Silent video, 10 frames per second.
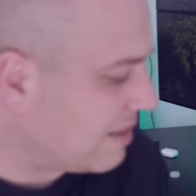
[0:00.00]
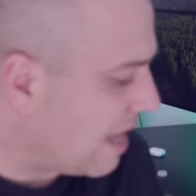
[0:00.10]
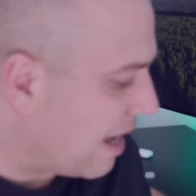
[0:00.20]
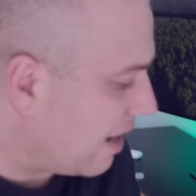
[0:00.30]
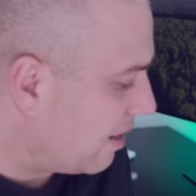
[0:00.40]
is
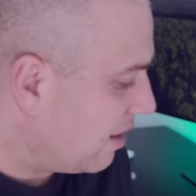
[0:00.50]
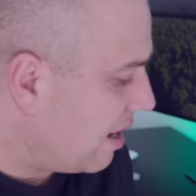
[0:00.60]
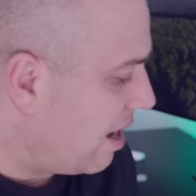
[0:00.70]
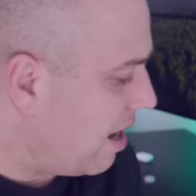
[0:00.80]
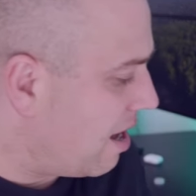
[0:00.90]

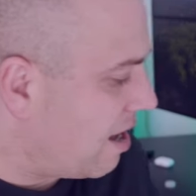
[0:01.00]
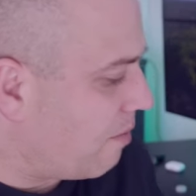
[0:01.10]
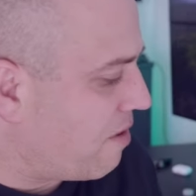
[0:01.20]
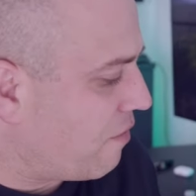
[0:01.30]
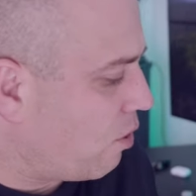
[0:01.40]
that?
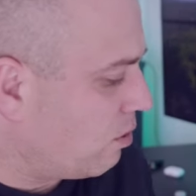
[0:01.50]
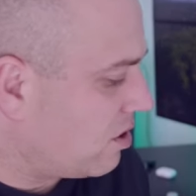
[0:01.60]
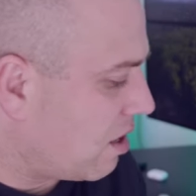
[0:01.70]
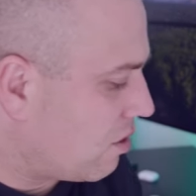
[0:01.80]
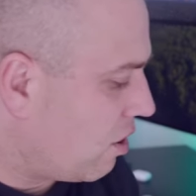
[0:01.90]
We've
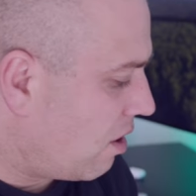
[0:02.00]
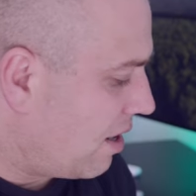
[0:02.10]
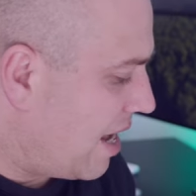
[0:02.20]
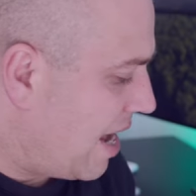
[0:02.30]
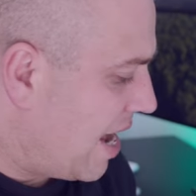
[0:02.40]
also
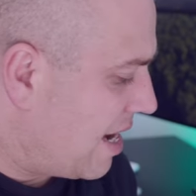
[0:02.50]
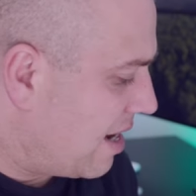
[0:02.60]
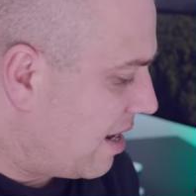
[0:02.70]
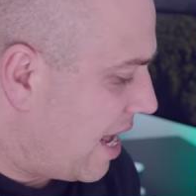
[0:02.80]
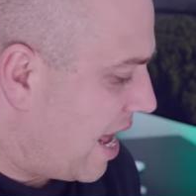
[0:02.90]
got
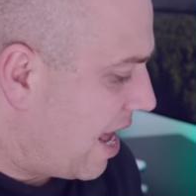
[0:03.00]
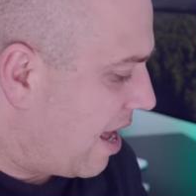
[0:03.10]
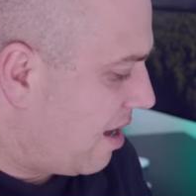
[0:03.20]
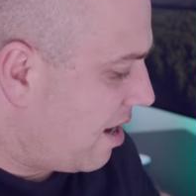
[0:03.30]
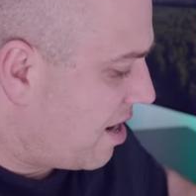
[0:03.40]
in
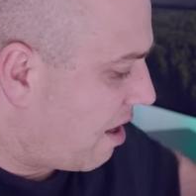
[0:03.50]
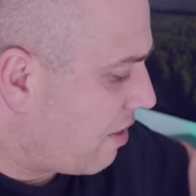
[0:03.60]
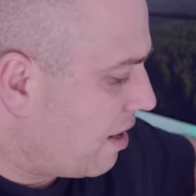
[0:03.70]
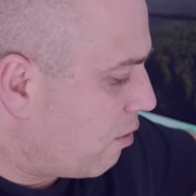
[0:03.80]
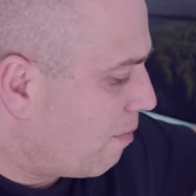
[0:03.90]
here
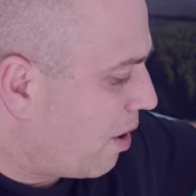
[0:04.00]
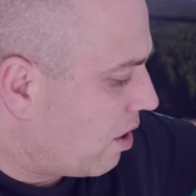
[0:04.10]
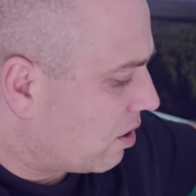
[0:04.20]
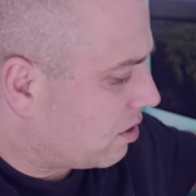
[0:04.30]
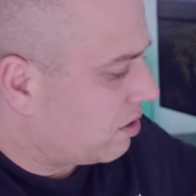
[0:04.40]
another little
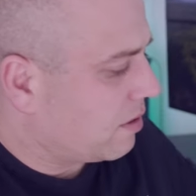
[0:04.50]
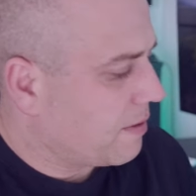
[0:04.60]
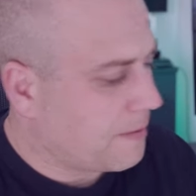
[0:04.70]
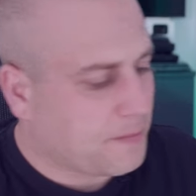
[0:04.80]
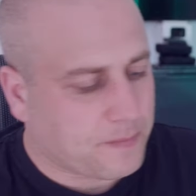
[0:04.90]
box
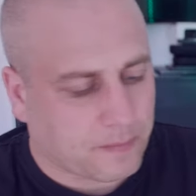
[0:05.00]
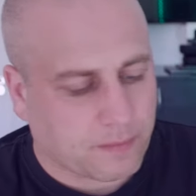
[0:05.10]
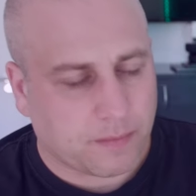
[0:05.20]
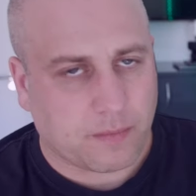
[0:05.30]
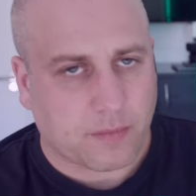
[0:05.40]

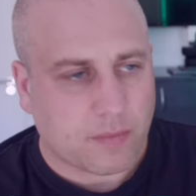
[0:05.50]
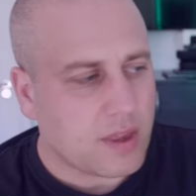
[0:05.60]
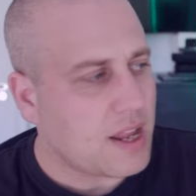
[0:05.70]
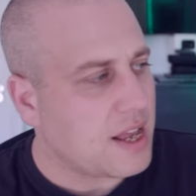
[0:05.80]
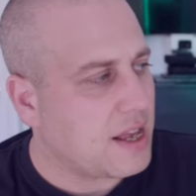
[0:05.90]

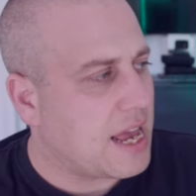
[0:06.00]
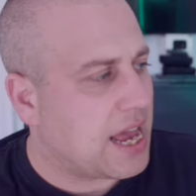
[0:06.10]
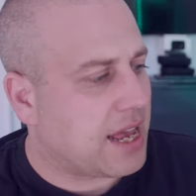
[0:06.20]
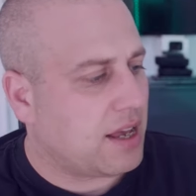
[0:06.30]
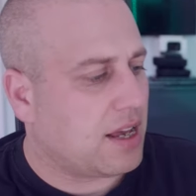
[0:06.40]

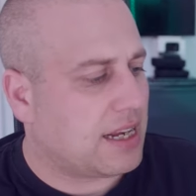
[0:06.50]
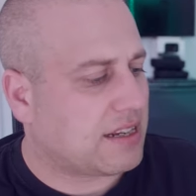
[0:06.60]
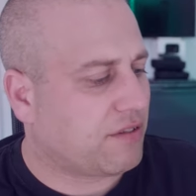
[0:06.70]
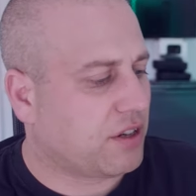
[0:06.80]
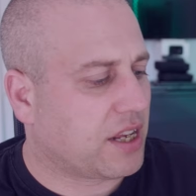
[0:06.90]
here, and let's
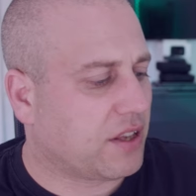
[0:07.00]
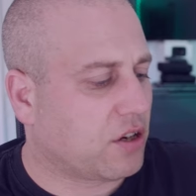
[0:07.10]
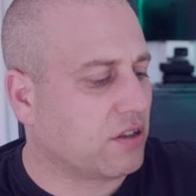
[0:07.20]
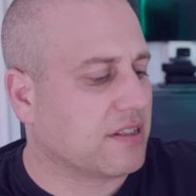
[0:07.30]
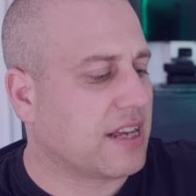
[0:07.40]
have a look in the
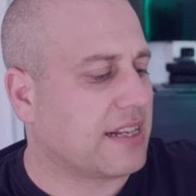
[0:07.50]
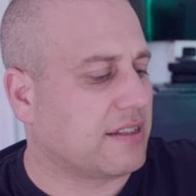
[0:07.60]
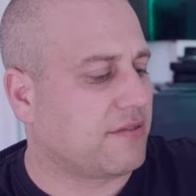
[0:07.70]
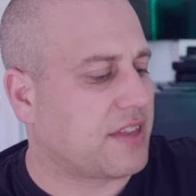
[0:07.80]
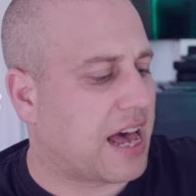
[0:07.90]

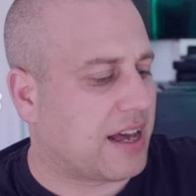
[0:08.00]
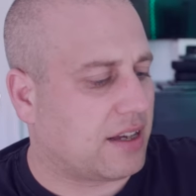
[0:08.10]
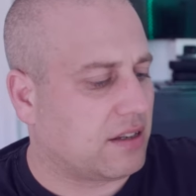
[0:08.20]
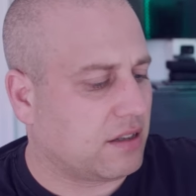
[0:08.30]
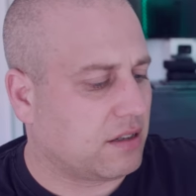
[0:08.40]
contents of that.